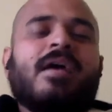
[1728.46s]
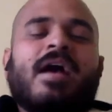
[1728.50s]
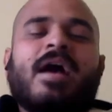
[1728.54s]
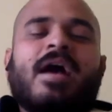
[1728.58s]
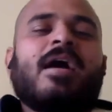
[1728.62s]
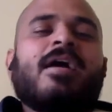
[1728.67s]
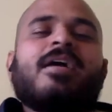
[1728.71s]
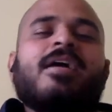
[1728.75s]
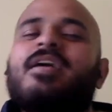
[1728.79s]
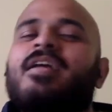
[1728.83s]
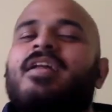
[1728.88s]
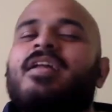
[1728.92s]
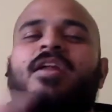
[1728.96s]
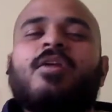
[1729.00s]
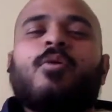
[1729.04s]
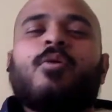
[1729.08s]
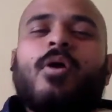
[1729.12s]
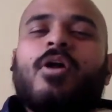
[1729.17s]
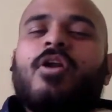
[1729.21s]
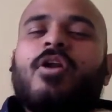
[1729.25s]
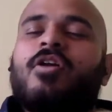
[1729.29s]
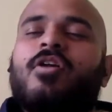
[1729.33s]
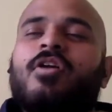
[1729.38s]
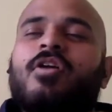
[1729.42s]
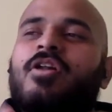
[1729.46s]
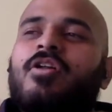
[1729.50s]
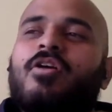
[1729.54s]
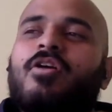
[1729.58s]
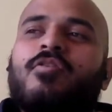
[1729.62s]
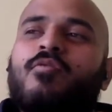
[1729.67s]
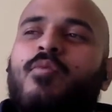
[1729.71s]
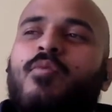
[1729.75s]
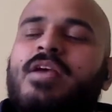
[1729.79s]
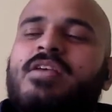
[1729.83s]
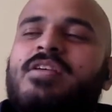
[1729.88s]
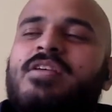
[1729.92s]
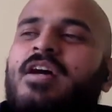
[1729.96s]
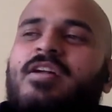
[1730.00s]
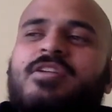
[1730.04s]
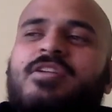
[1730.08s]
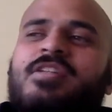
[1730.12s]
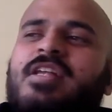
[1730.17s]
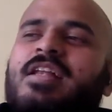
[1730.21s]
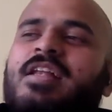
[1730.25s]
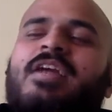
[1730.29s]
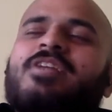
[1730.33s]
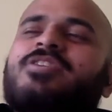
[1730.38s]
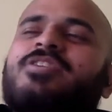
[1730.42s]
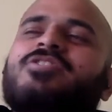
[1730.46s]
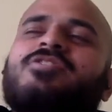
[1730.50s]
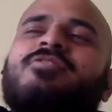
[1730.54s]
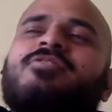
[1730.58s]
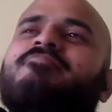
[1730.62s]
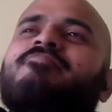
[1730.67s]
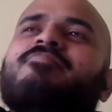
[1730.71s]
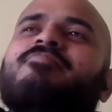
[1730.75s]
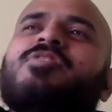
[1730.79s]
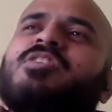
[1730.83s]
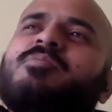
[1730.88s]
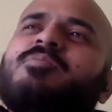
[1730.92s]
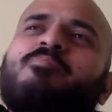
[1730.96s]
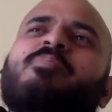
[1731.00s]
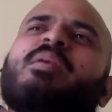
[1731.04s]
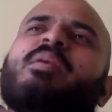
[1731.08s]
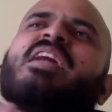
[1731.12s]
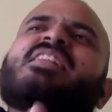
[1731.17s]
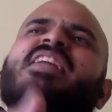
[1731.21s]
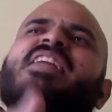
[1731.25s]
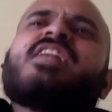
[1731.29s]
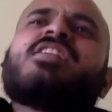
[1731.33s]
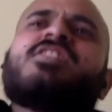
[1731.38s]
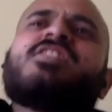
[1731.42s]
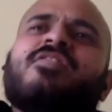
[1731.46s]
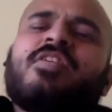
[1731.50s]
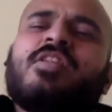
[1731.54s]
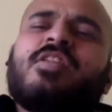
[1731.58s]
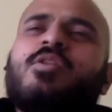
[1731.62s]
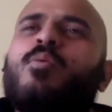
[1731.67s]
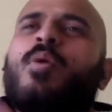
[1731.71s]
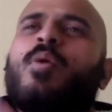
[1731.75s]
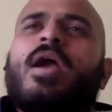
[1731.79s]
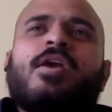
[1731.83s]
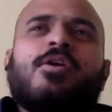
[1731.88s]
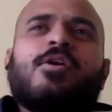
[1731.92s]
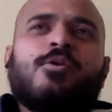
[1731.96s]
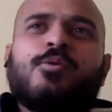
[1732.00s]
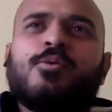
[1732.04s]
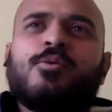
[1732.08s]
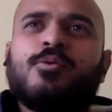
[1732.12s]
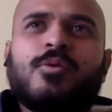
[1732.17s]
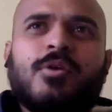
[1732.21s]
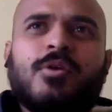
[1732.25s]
in a lot of ways, like just be attentive in the way you